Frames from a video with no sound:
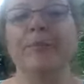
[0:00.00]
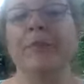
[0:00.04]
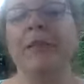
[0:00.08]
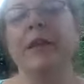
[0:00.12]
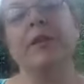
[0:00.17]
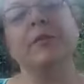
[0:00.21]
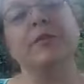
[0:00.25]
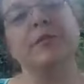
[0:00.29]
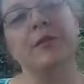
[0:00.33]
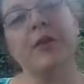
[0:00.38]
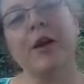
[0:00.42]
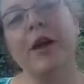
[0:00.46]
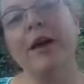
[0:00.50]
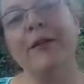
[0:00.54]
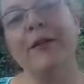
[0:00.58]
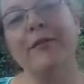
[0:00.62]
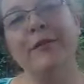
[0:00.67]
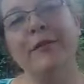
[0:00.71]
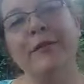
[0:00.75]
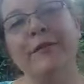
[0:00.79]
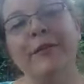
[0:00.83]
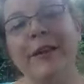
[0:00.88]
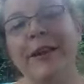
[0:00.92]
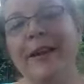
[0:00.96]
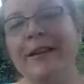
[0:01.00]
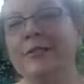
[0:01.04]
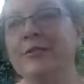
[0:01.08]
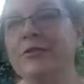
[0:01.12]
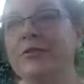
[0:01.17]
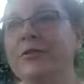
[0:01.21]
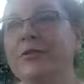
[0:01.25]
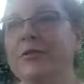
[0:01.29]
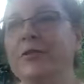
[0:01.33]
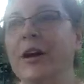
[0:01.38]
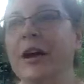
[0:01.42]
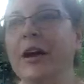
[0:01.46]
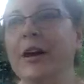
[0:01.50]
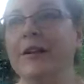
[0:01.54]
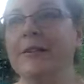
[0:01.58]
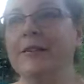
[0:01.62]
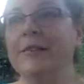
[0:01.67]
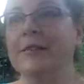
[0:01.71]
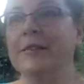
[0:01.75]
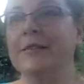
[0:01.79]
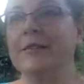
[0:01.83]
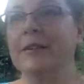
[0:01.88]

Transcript: There's kind of a fun exercise